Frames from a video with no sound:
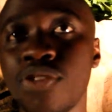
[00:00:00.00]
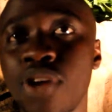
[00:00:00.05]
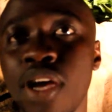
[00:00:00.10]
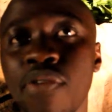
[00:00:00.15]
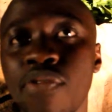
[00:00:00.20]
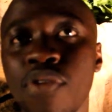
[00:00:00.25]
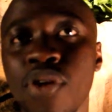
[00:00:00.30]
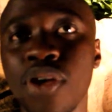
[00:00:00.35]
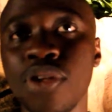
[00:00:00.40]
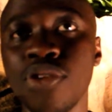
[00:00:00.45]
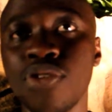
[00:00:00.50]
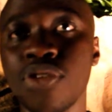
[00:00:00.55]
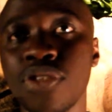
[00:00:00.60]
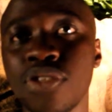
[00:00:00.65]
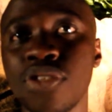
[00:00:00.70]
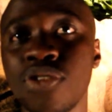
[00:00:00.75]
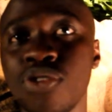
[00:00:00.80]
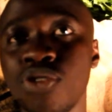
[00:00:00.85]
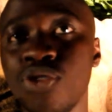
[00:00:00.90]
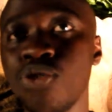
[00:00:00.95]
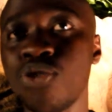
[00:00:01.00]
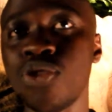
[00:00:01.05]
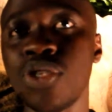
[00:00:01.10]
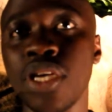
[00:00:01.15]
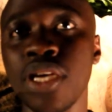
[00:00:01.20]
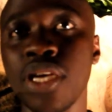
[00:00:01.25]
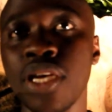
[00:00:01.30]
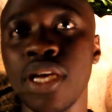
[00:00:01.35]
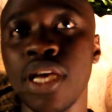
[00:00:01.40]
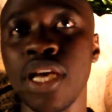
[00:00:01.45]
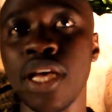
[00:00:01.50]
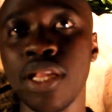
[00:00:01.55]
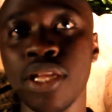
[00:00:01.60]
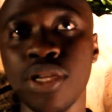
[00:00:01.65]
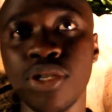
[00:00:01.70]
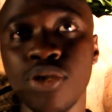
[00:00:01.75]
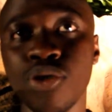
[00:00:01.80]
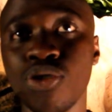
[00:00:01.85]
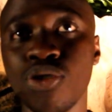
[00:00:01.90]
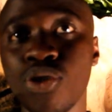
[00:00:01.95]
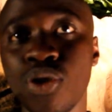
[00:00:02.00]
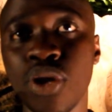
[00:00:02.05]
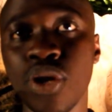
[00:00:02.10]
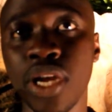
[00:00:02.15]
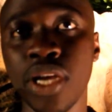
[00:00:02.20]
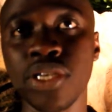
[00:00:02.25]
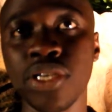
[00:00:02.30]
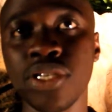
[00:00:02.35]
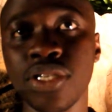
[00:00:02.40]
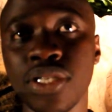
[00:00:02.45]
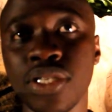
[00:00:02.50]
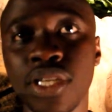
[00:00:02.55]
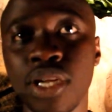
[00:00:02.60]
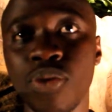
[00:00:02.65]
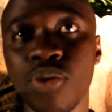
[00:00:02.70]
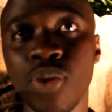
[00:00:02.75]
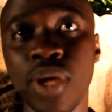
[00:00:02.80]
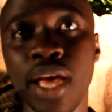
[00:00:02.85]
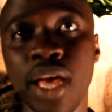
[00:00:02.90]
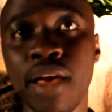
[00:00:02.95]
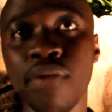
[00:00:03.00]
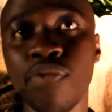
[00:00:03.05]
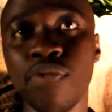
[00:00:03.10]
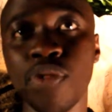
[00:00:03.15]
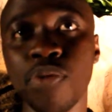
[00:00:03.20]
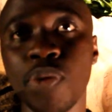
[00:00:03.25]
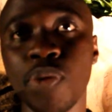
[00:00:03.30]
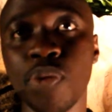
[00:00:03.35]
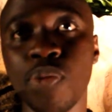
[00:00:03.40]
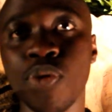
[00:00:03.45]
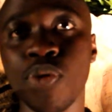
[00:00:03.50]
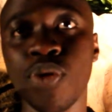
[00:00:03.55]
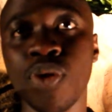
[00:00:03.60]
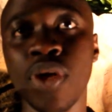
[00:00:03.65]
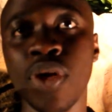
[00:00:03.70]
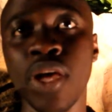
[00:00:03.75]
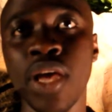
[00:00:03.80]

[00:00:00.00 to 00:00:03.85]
drive our interests using the social connections that we have with people.